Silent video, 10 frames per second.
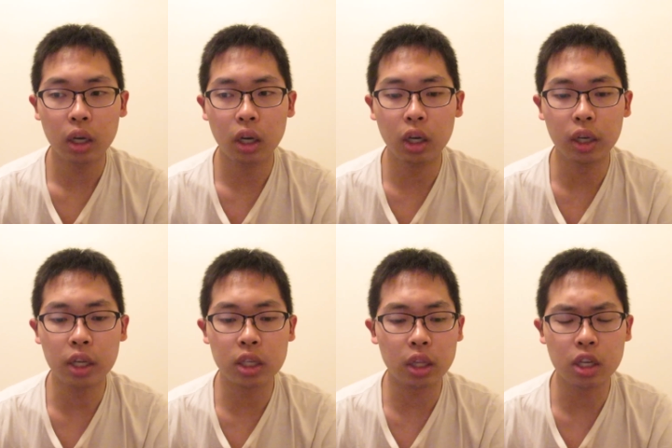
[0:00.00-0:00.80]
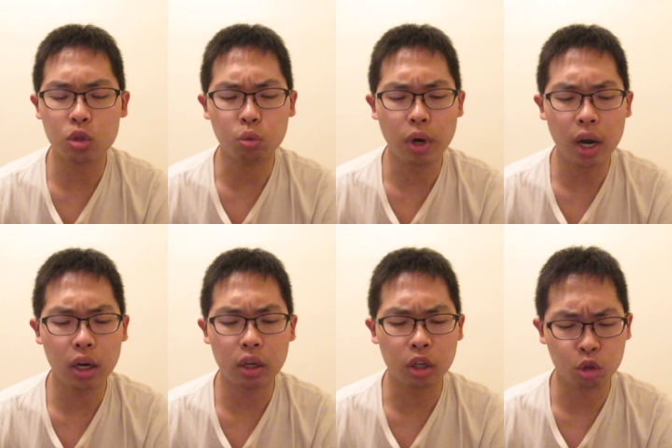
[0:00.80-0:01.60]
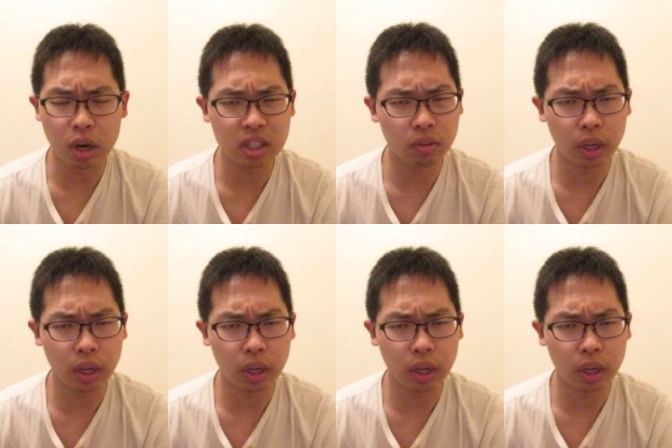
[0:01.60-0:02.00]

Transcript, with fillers: Uh, it's like this rare aggressive